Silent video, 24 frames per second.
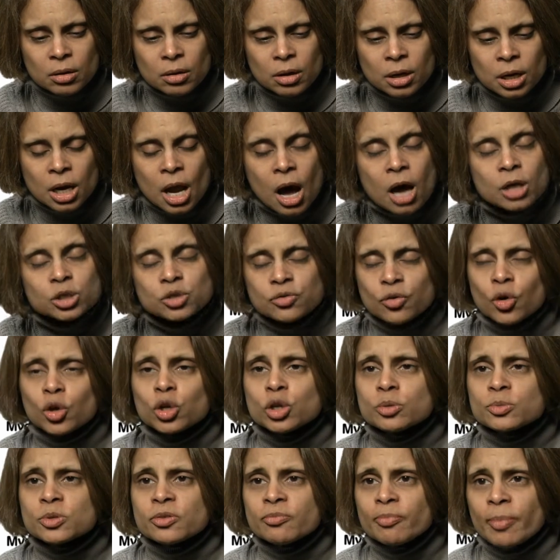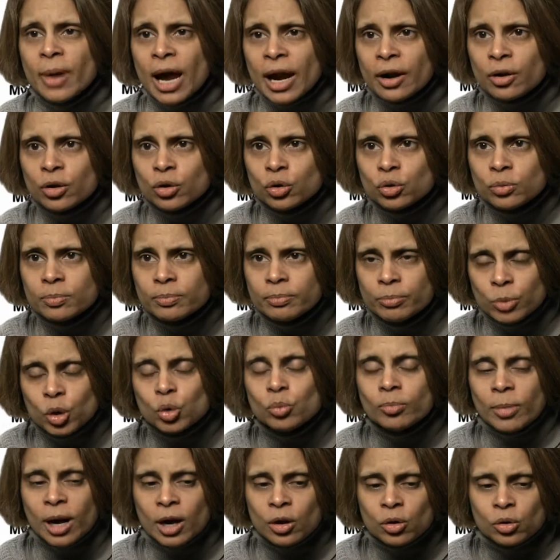large volumes of marrow,
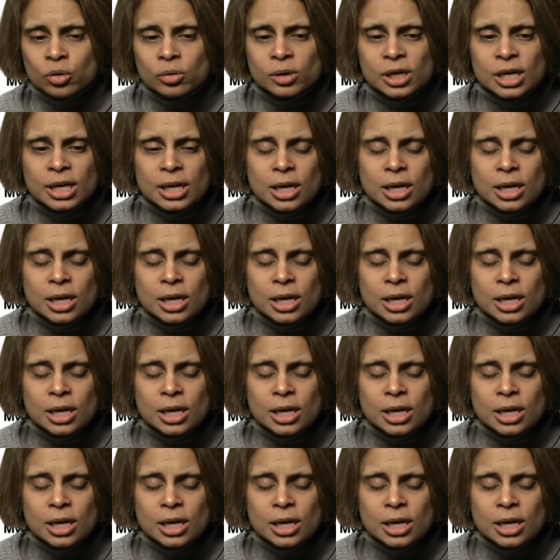bone marrow,